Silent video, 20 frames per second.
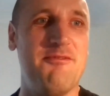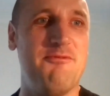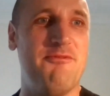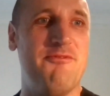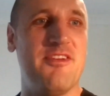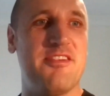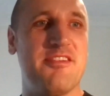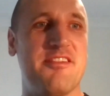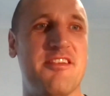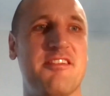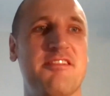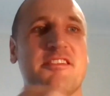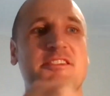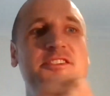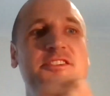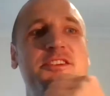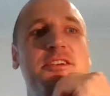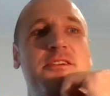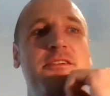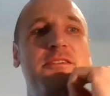
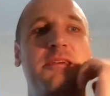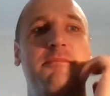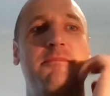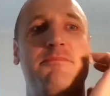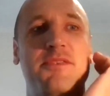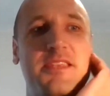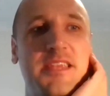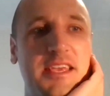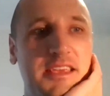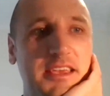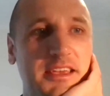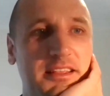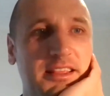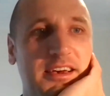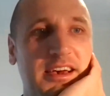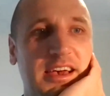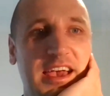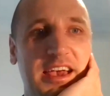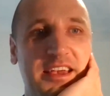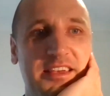Vicissitude in
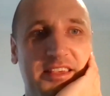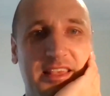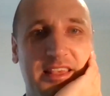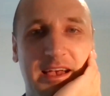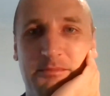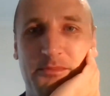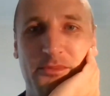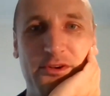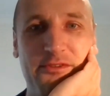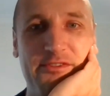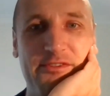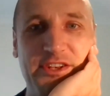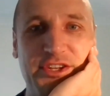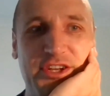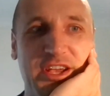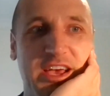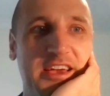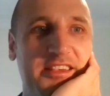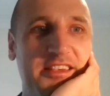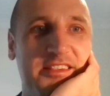particular has like movie
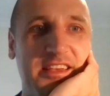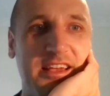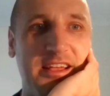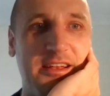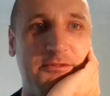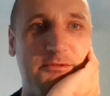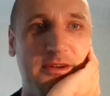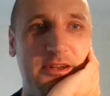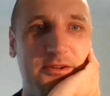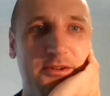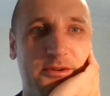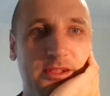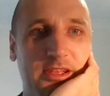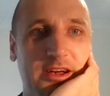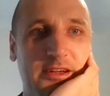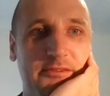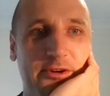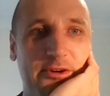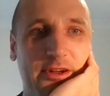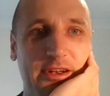chase scene written
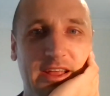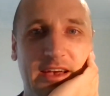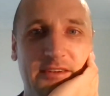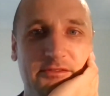all over it.